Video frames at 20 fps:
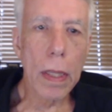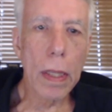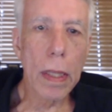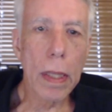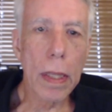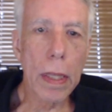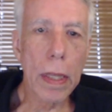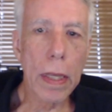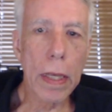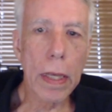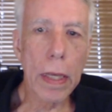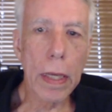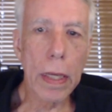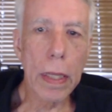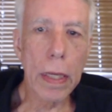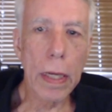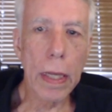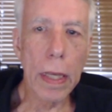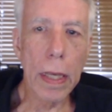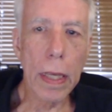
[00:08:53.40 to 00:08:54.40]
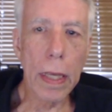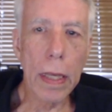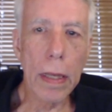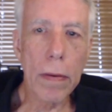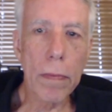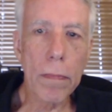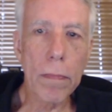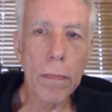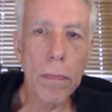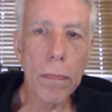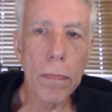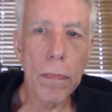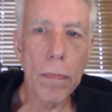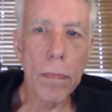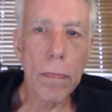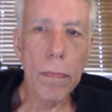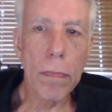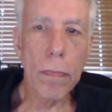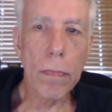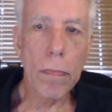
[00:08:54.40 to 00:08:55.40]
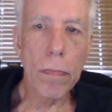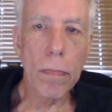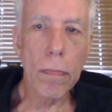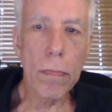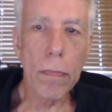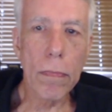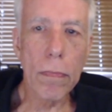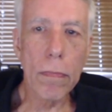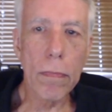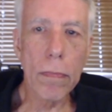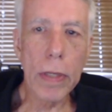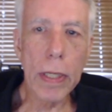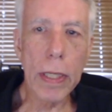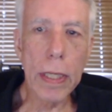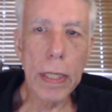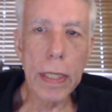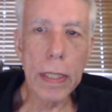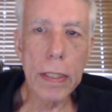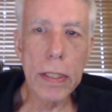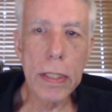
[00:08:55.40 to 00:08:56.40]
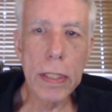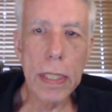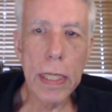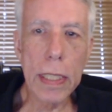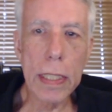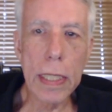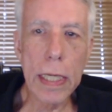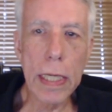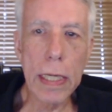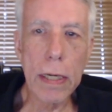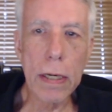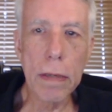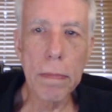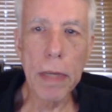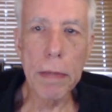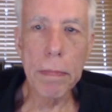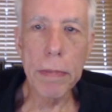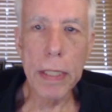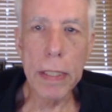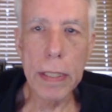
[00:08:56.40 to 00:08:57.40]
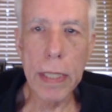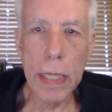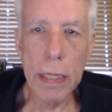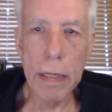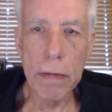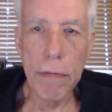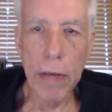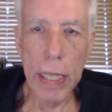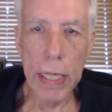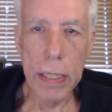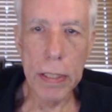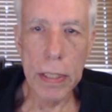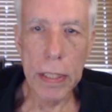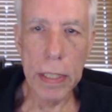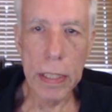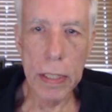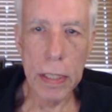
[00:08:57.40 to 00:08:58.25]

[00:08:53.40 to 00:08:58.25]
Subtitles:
And we can extend here, maybe take advantage of these